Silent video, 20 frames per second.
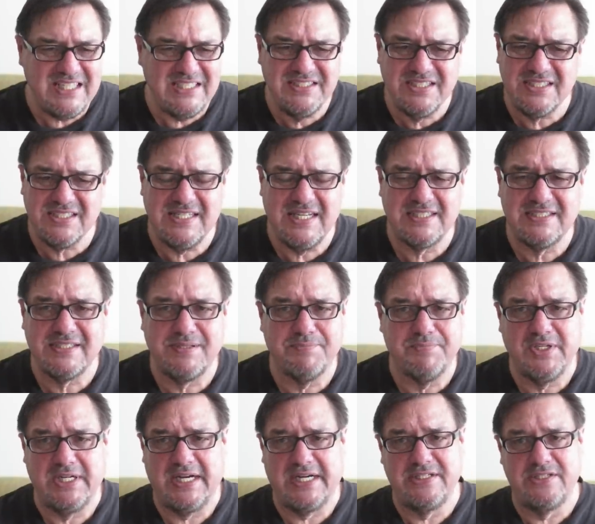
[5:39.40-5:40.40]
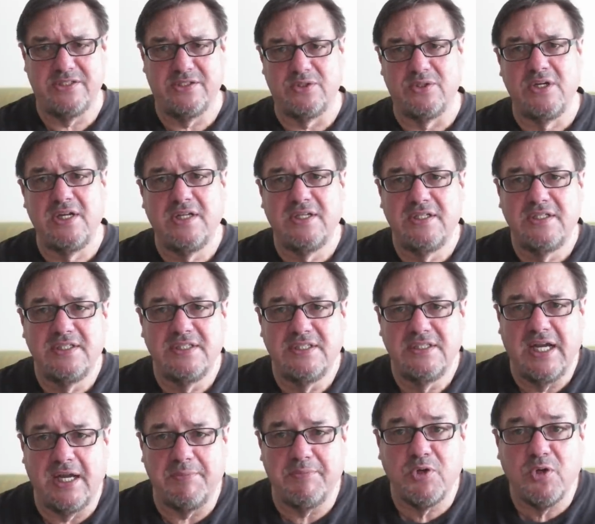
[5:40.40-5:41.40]
it's just not something I do.
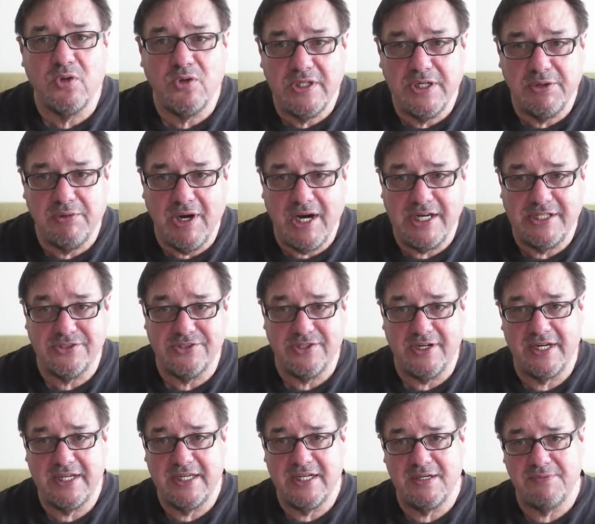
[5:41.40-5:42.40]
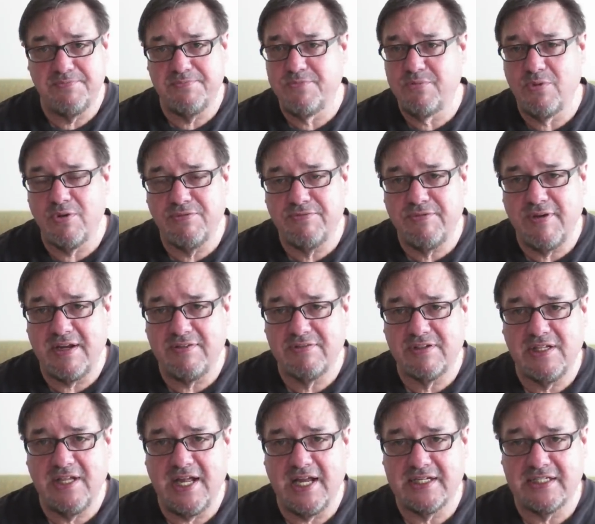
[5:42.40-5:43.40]
I'm an early riser. I get up 4 or 5
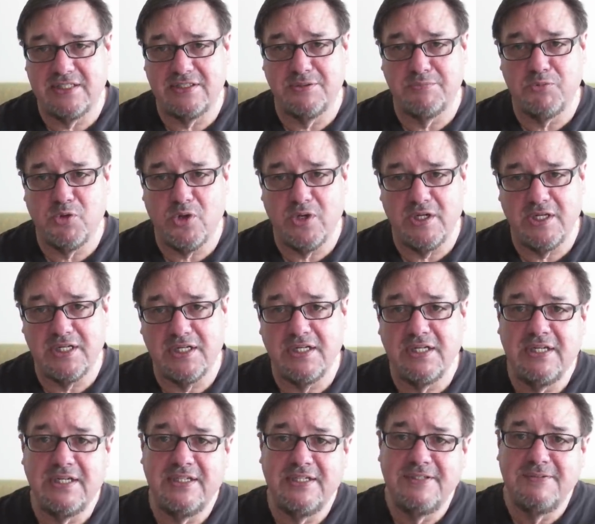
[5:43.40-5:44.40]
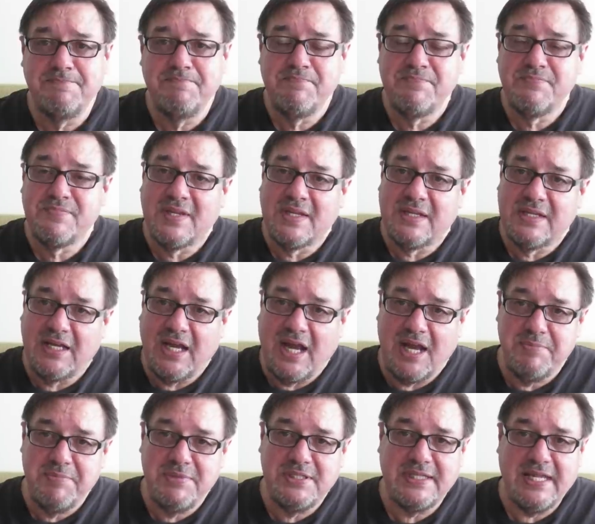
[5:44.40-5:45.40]
o'clock in the morning.
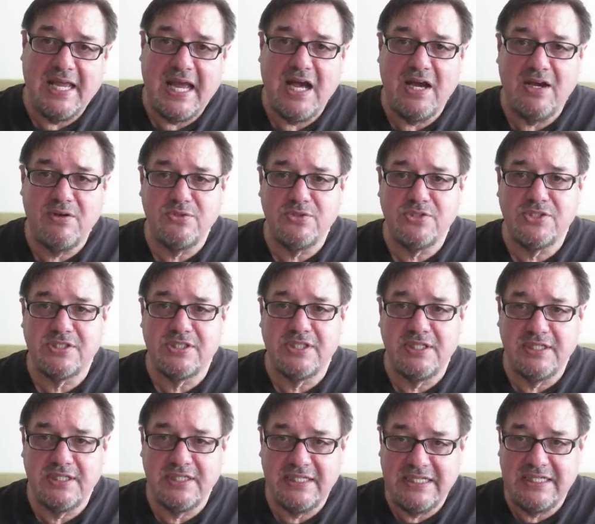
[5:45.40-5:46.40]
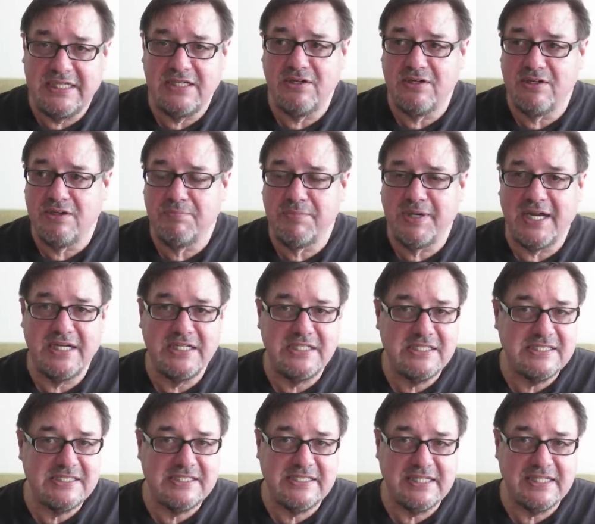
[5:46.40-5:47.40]
I'm in the house here by
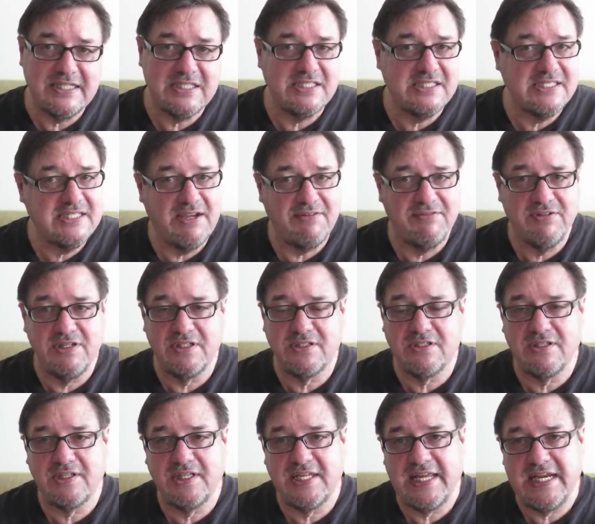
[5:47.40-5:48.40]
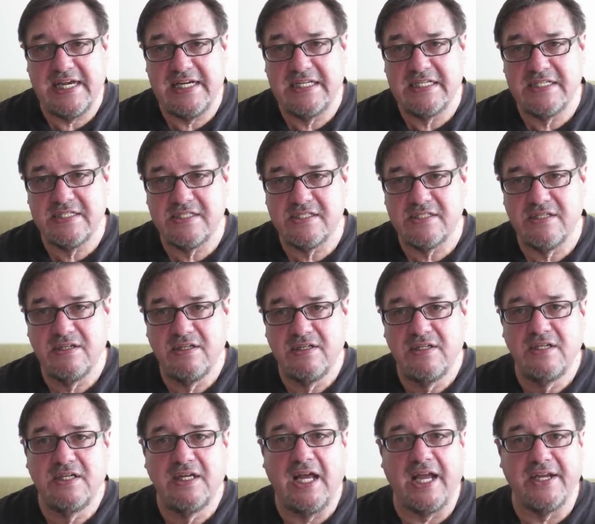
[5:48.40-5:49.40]
6, 7 at the latest.
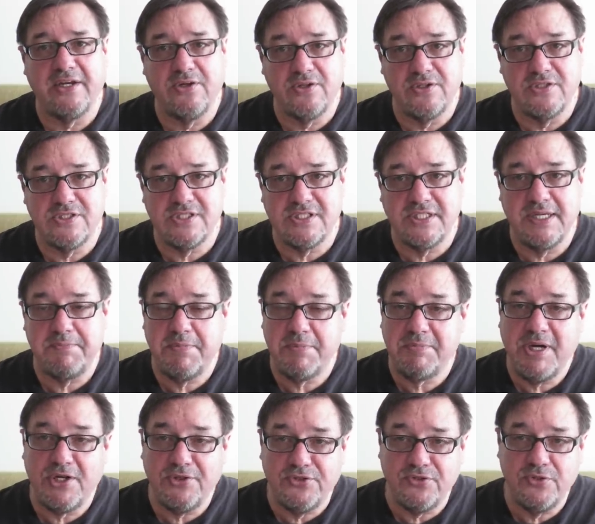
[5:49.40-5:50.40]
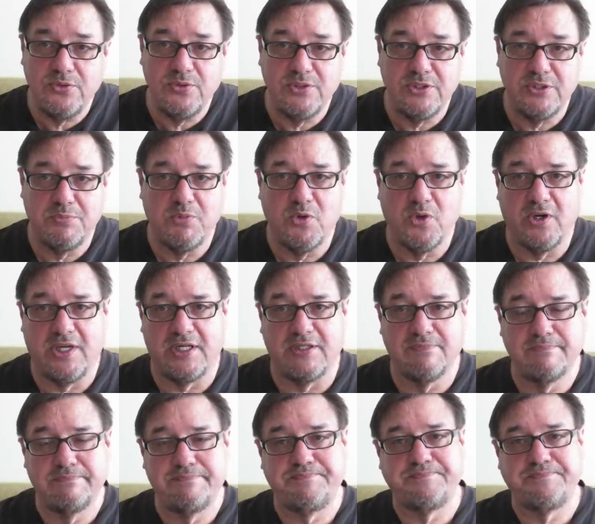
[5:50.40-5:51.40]
I go to sleep about 2 in the morning.